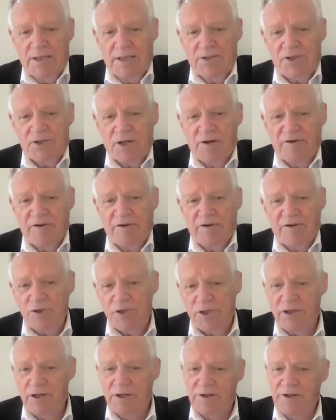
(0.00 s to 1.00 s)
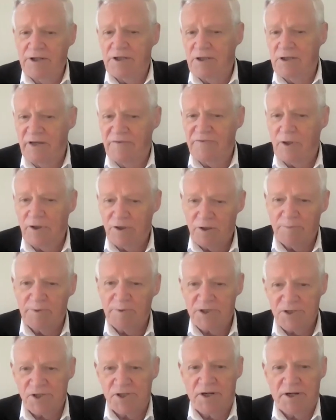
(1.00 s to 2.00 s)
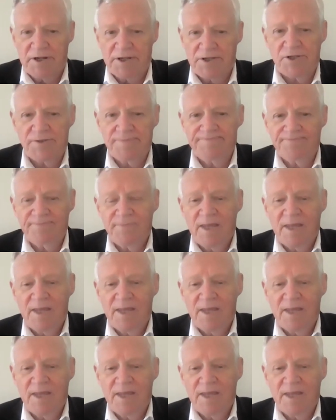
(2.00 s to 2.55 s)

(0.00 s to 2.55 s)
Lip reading: So, unfortunately, I need to give you a little bit of science.